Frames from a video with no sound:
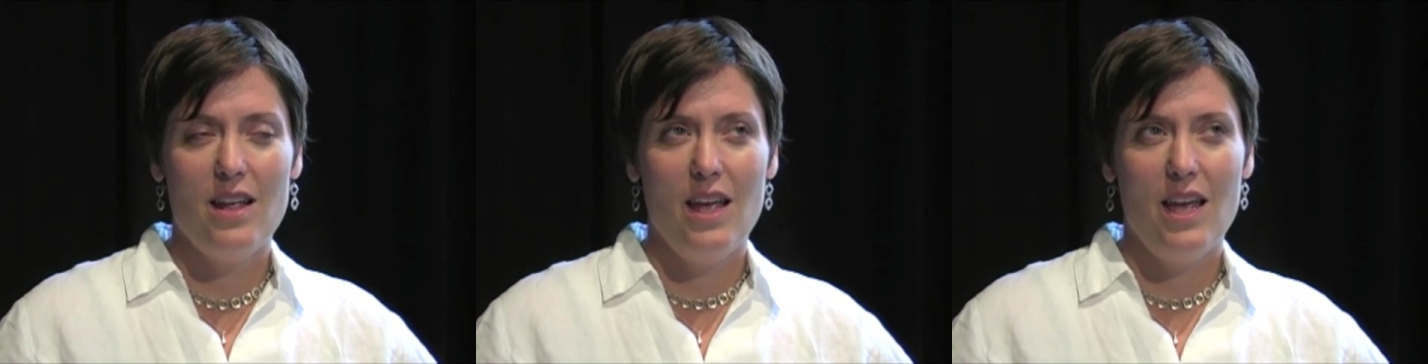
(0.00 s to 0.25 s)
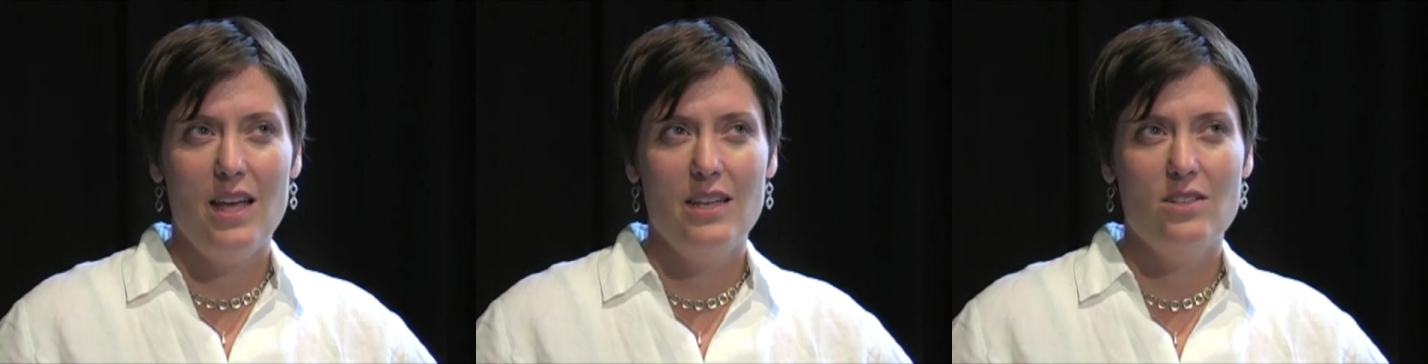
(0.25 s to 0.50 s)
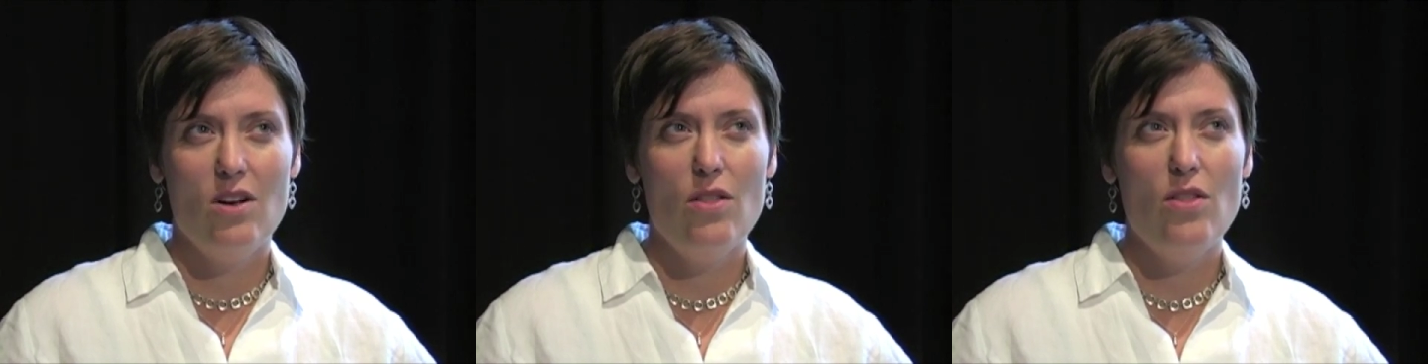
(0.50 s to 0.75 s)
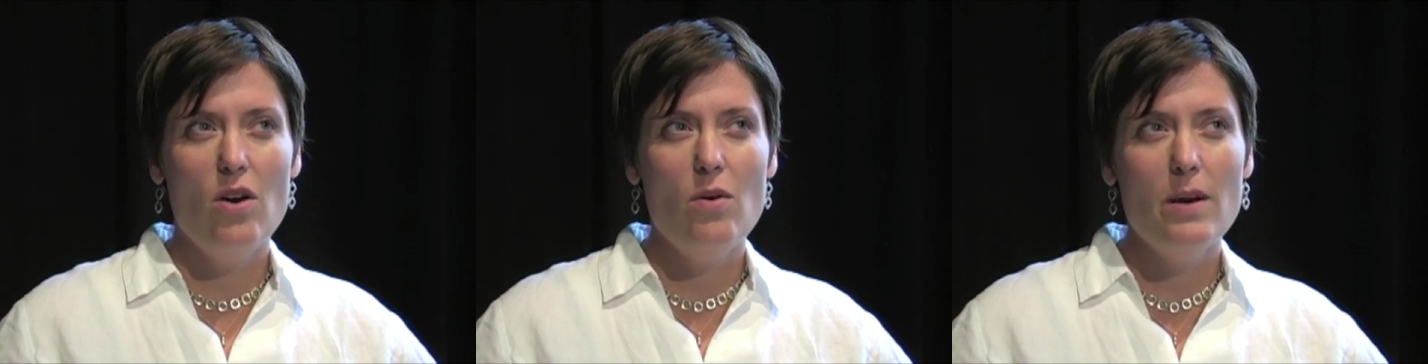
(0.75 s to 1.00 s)
And
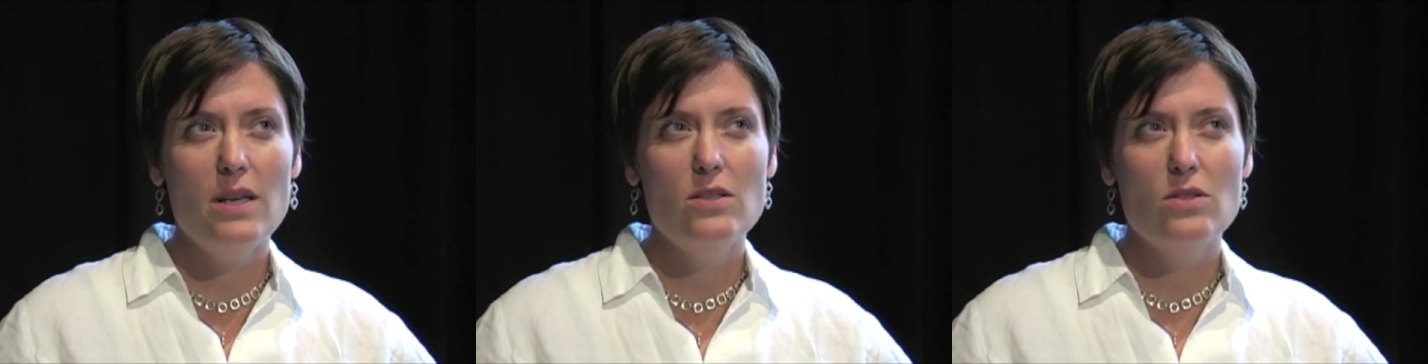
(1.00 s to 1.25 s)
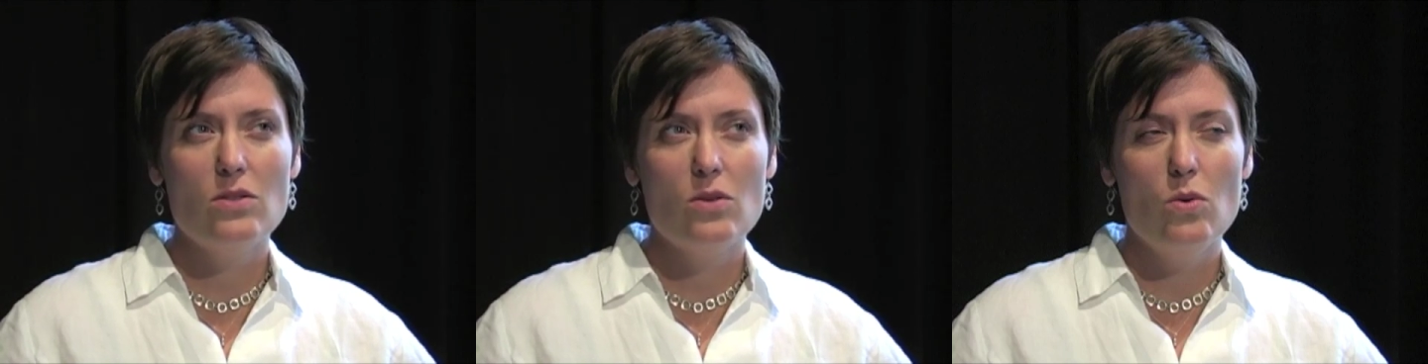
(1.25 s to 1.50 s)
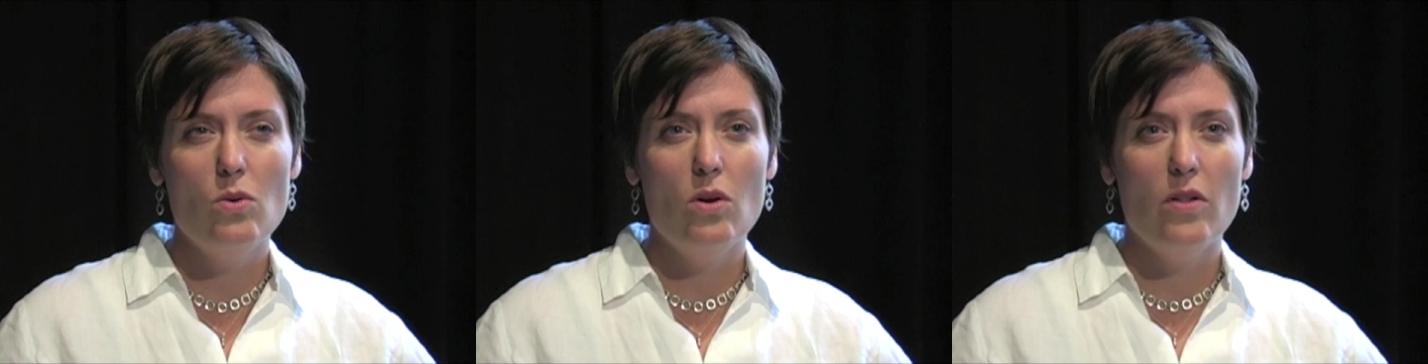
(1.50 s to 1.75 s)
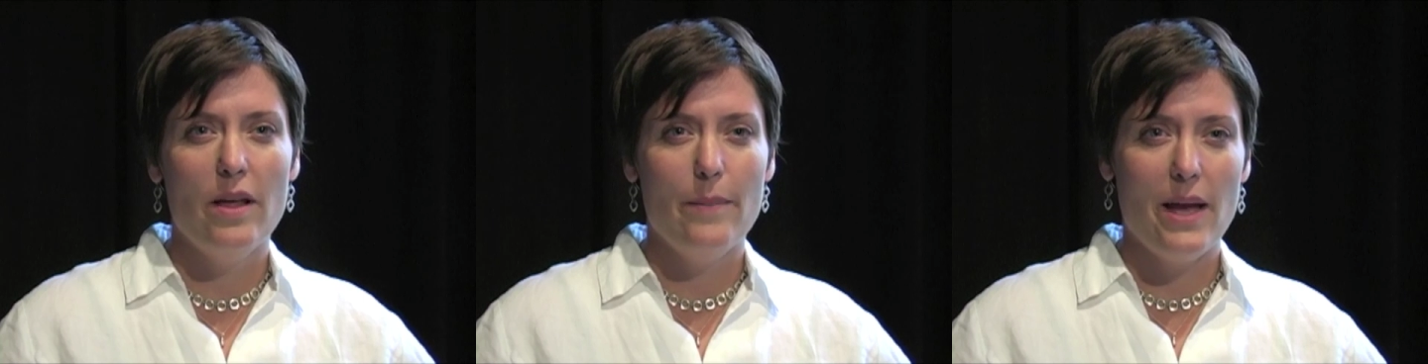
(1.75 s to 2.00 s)
although my
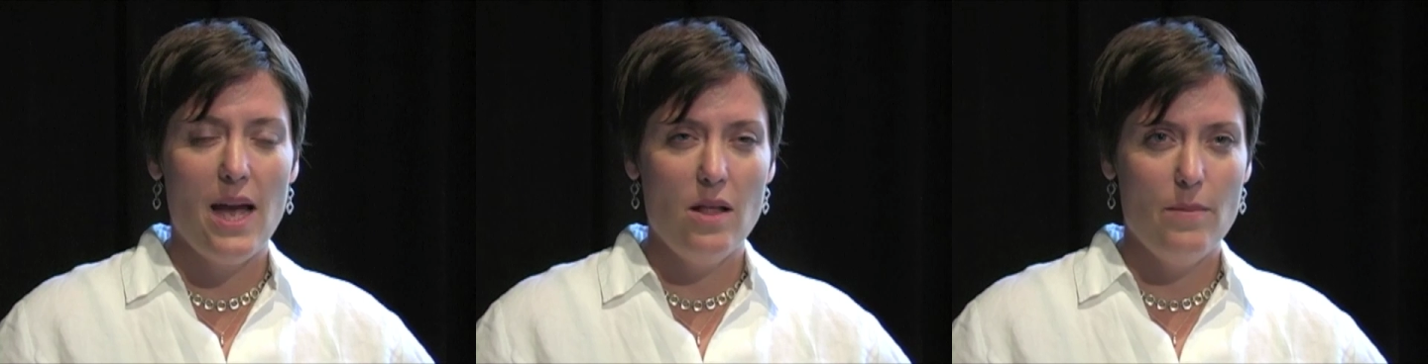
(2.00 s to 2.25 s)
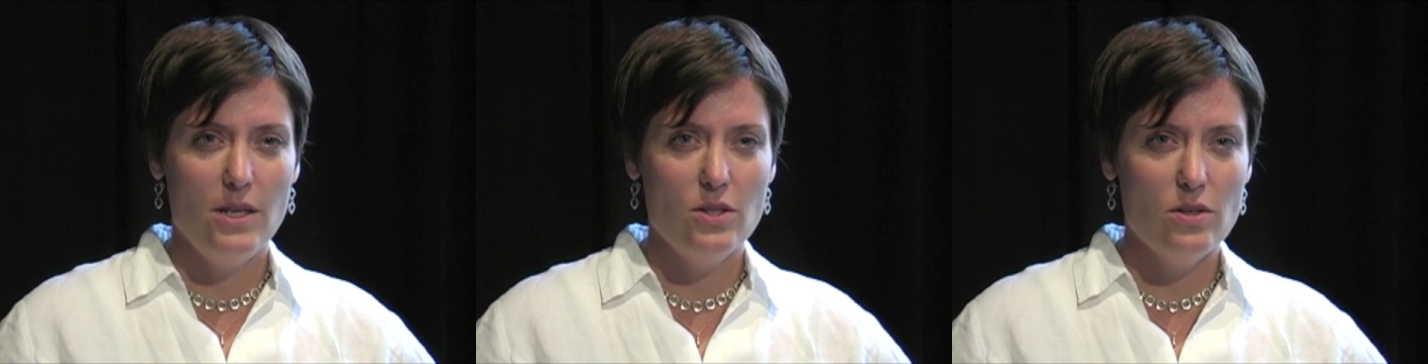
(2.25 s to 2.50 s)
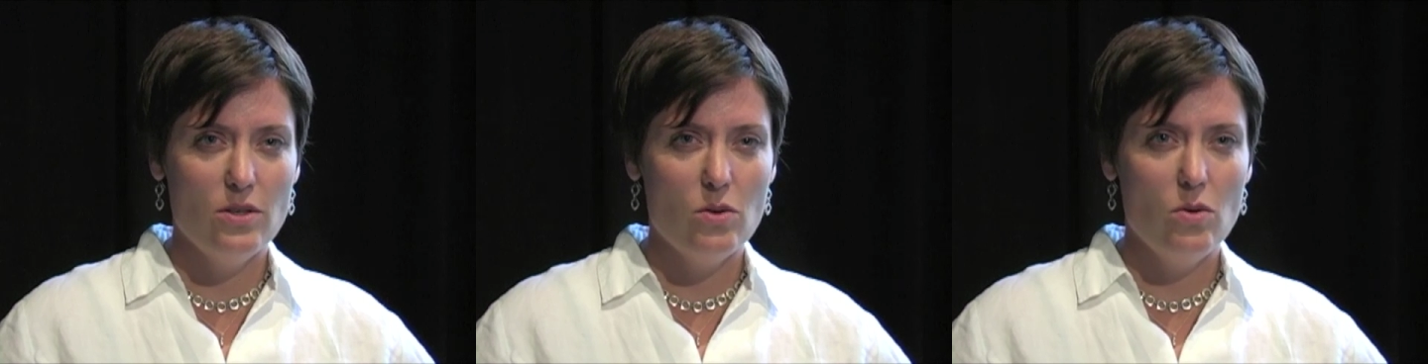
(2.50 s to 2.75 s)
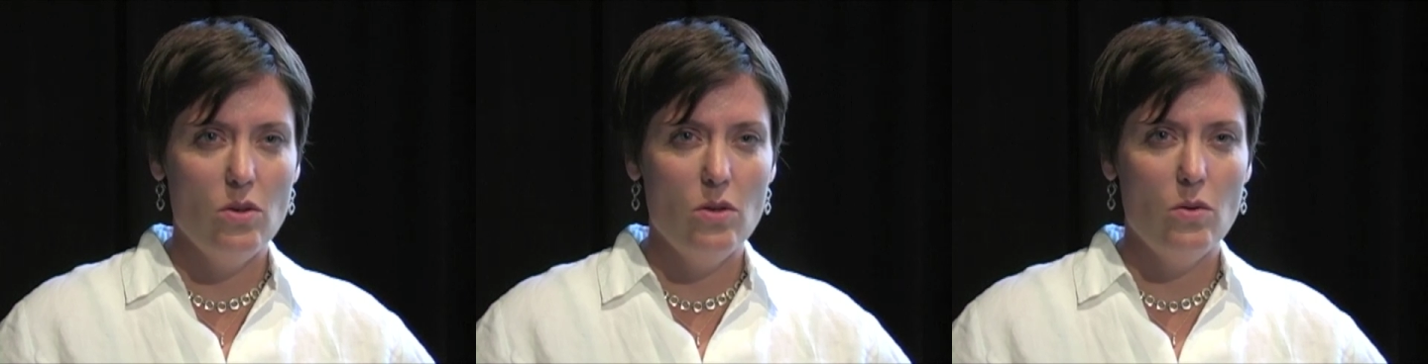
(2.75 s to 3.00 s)
school, my elementary
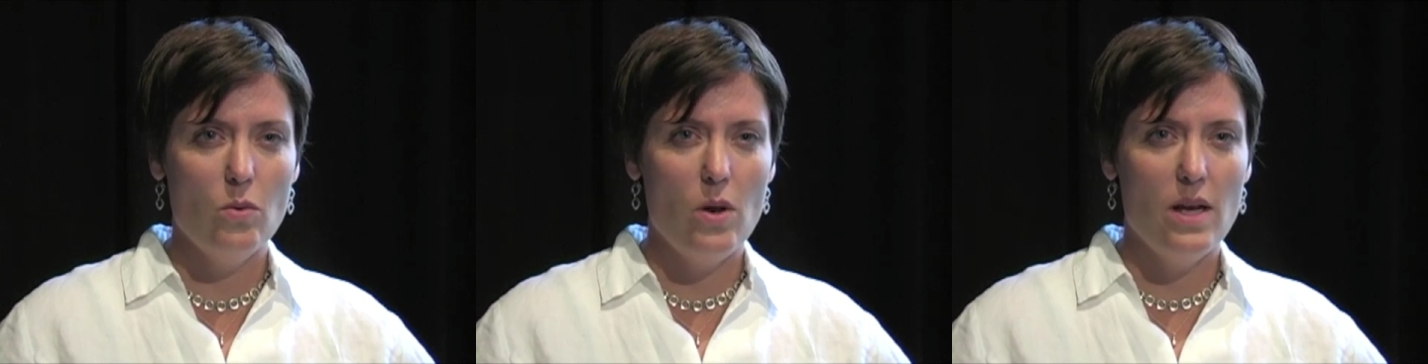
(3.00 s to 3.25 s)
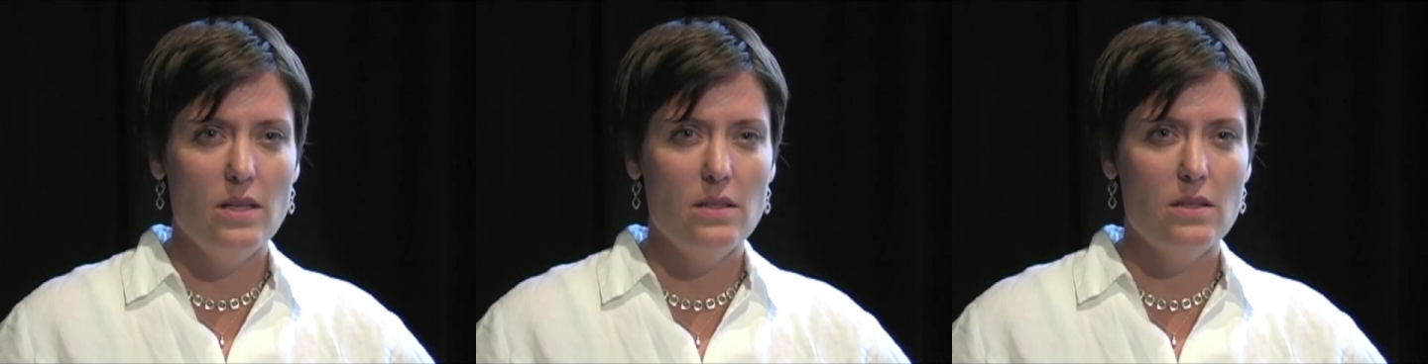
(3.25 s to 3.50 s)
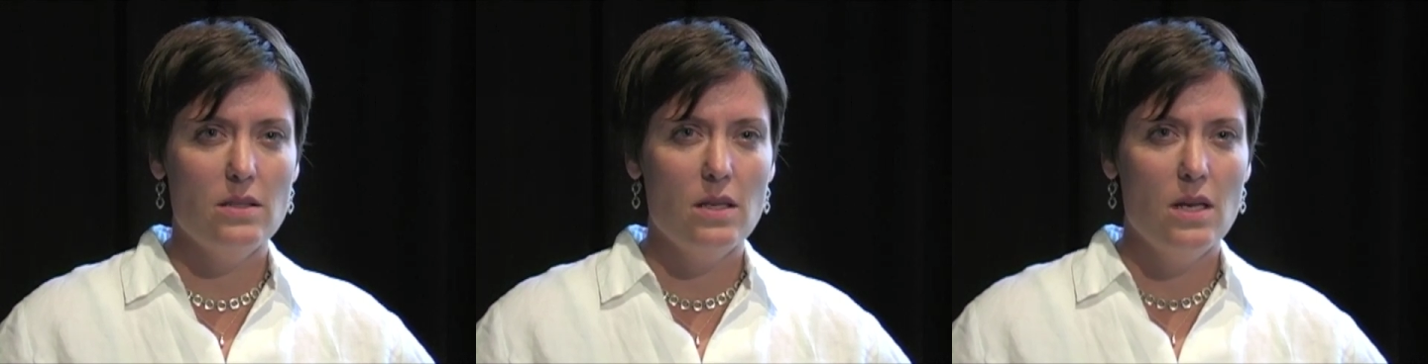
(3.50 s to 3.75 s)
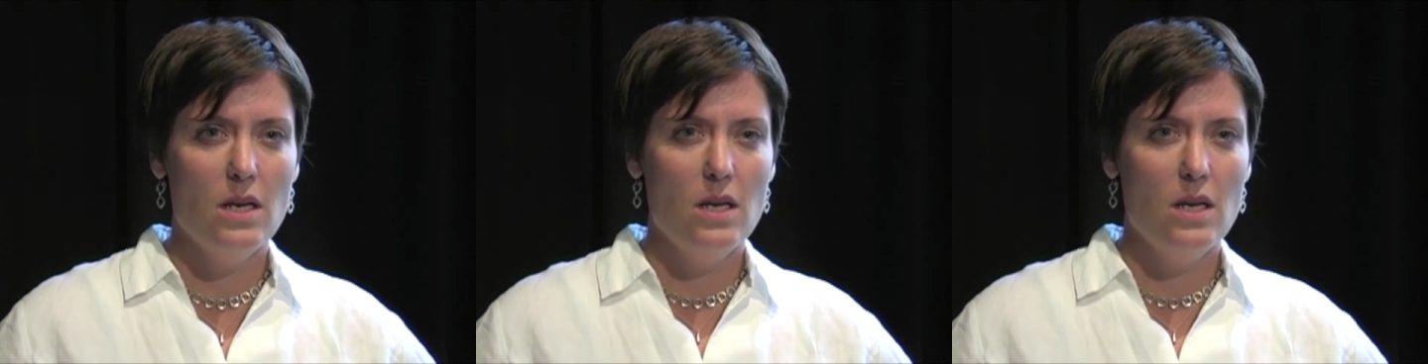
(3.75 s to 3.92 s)
school, was